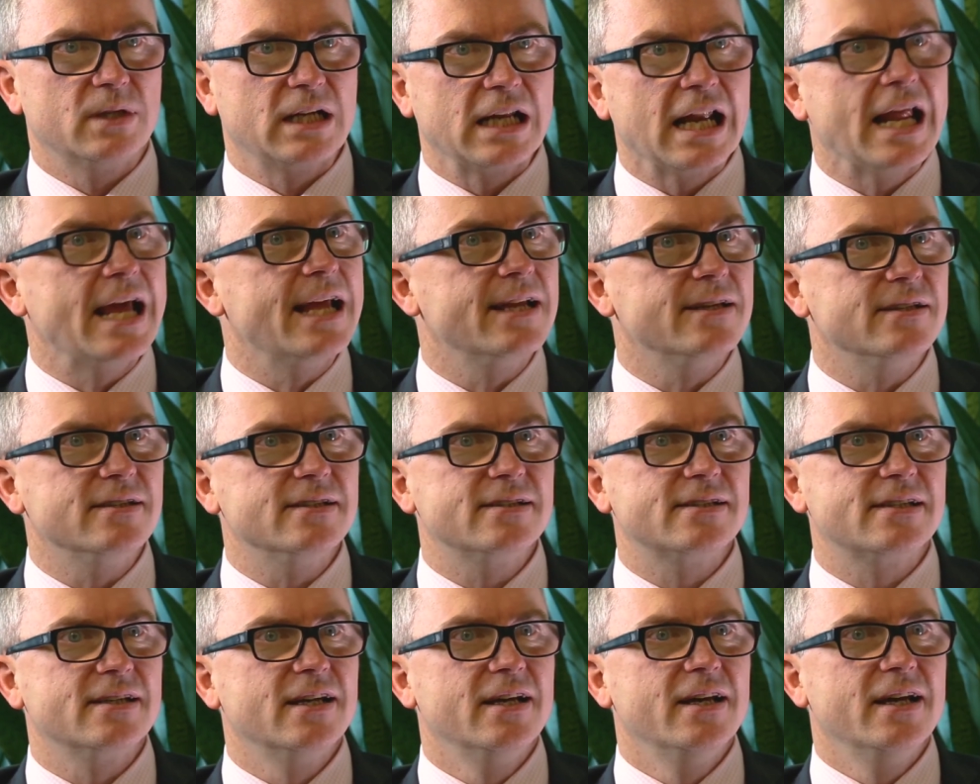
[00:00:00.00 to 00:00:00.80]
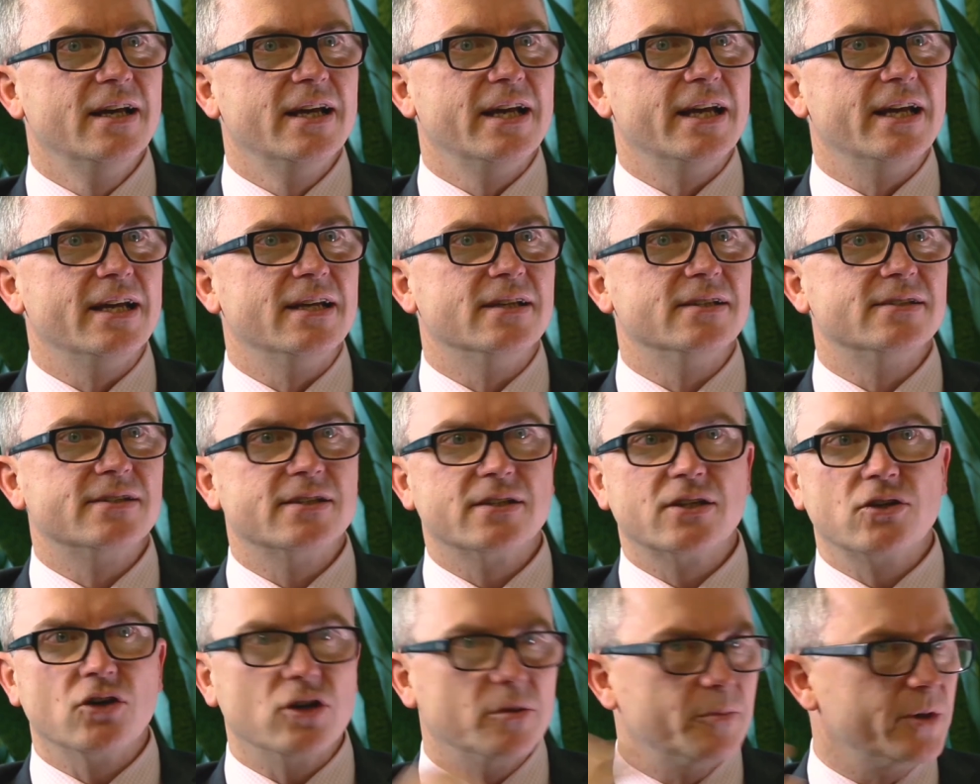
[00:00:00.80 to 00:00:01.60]
cleanse
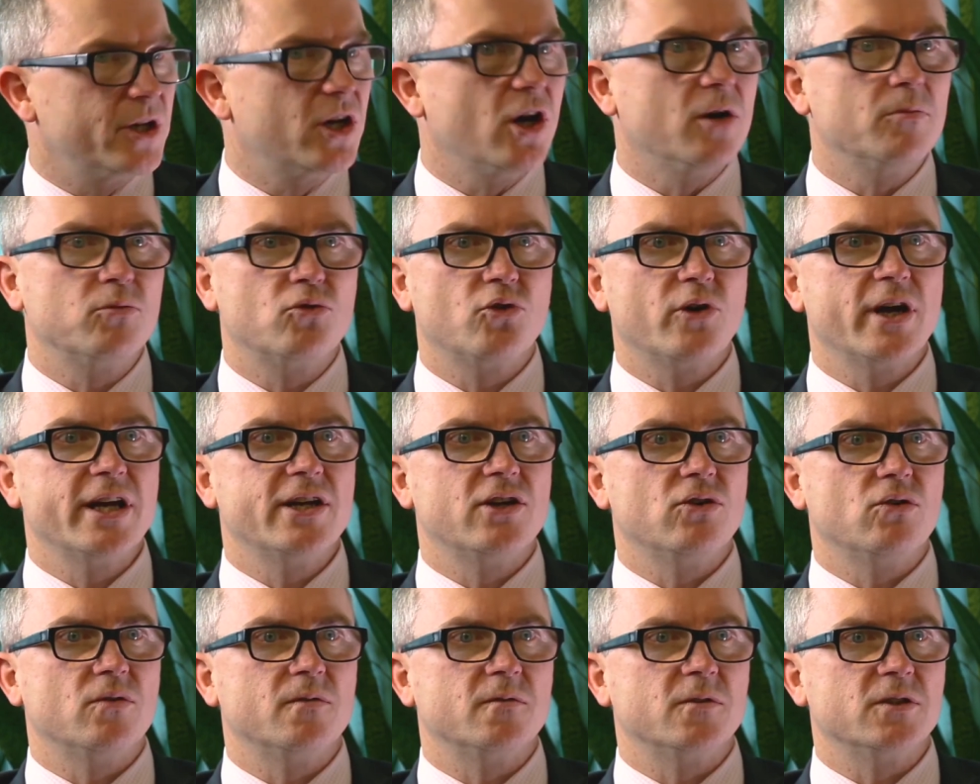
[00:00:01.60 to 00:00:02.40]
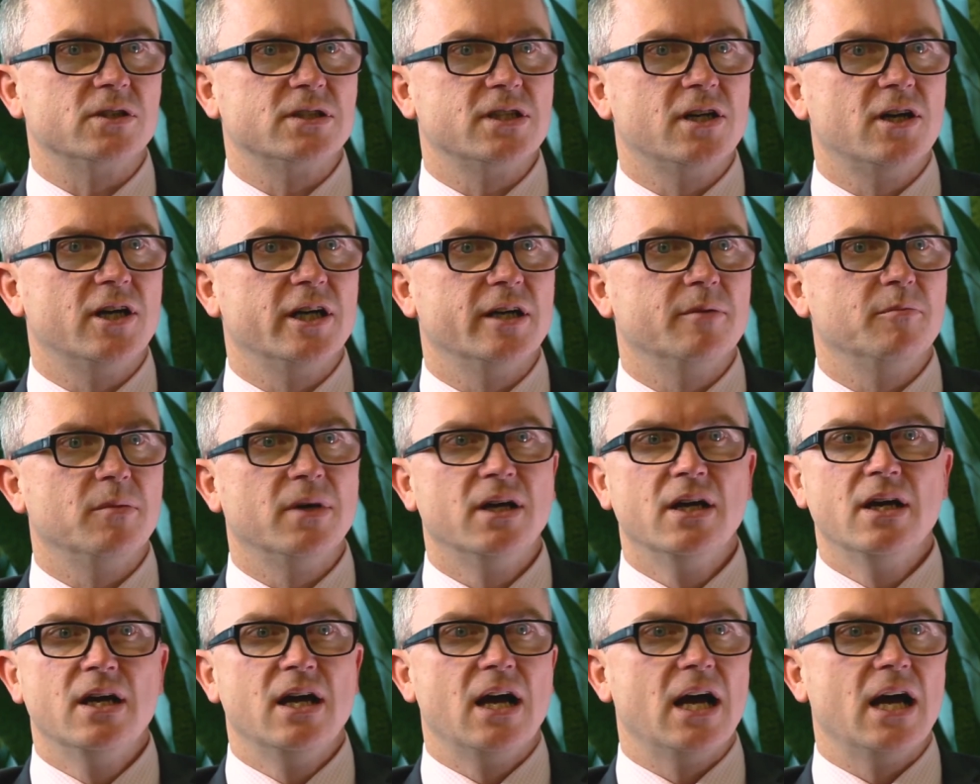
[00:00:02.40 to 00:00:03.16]
is going to become greater over time,